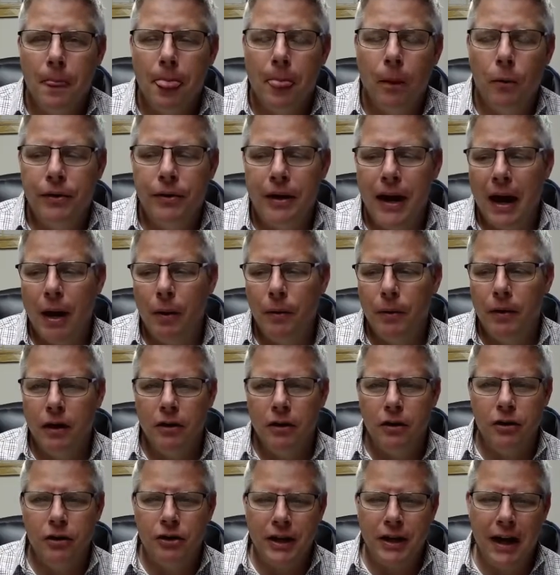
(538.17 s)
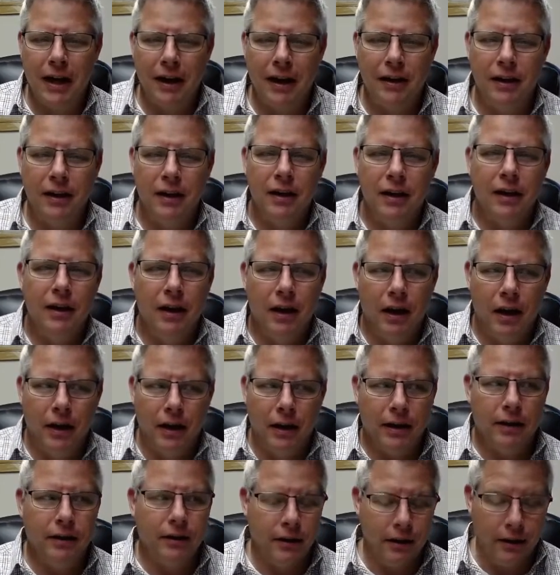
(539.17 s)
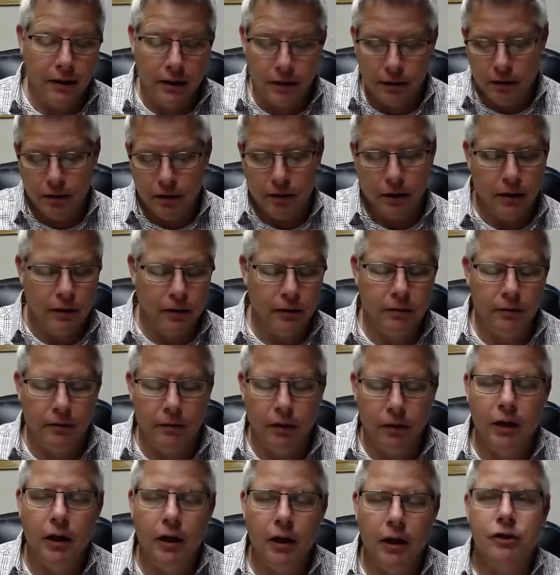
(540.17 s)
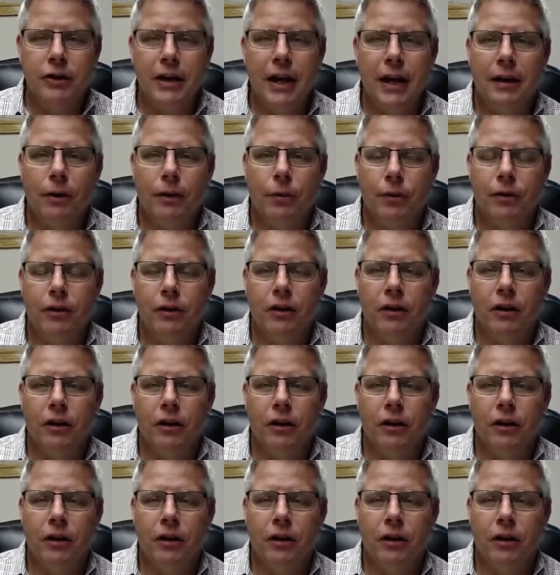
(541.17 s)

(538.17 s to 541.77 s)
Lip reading: with how we understand it in really understanding it within the